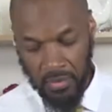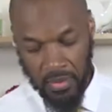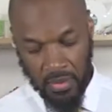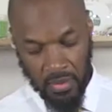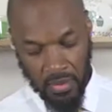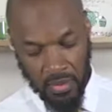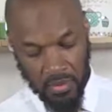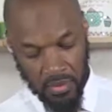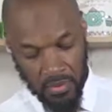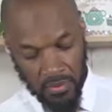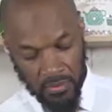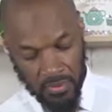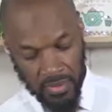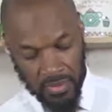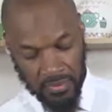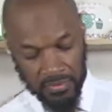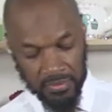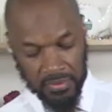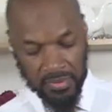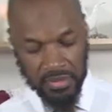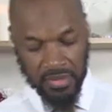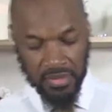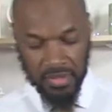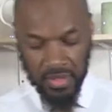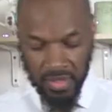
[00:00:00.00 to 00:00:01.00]
All right.
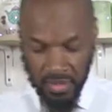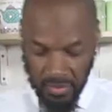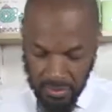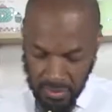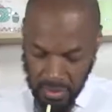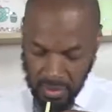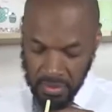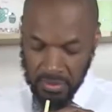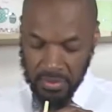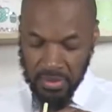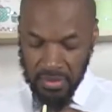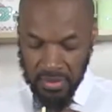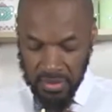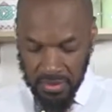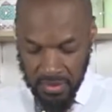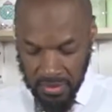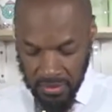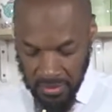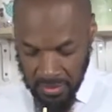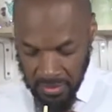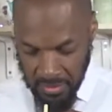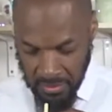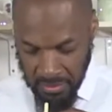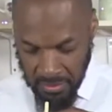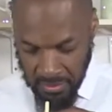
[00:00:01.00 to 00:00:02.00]
This right. Here goes. Three, two,
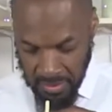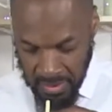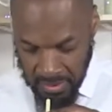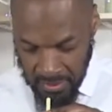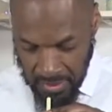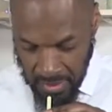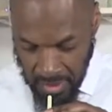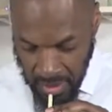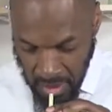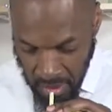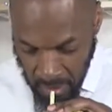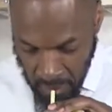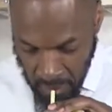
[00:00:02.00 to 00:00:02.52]
one. Bismillah.